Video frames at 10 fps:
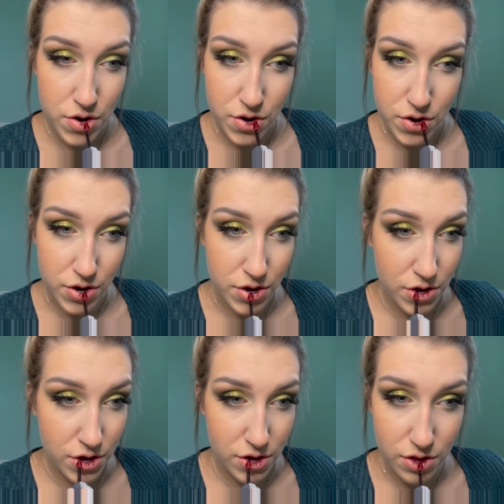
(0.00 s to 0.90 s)

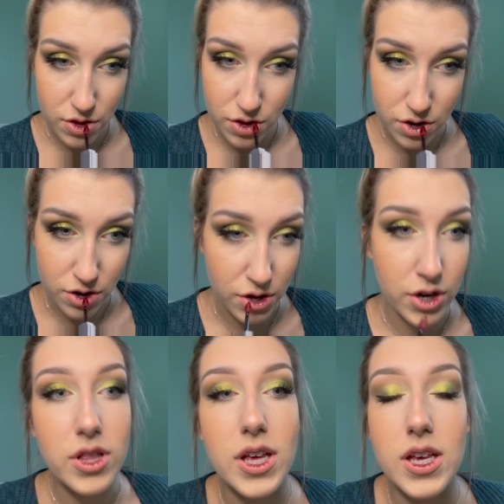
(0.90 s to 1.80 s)
right in the middle, and
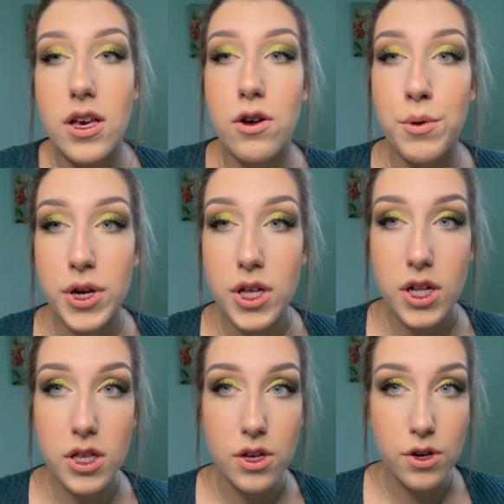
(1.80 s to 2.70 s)
you're thinking, oh my god,
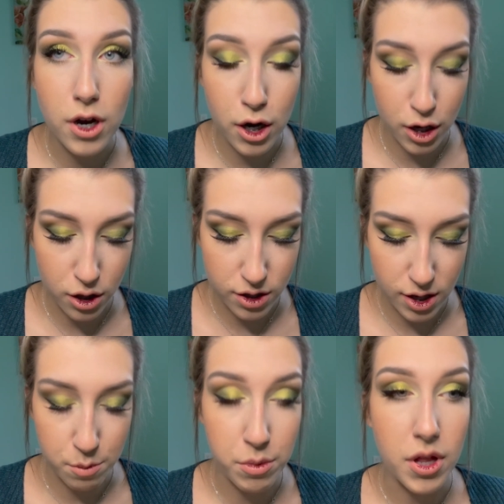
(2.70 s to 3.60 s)
that's so dark, it looks
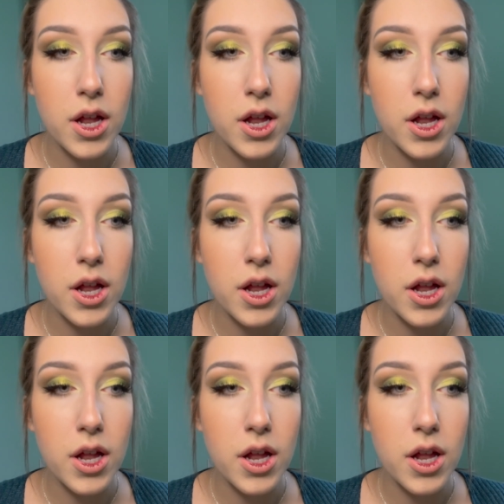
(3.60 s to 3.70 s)
like blood.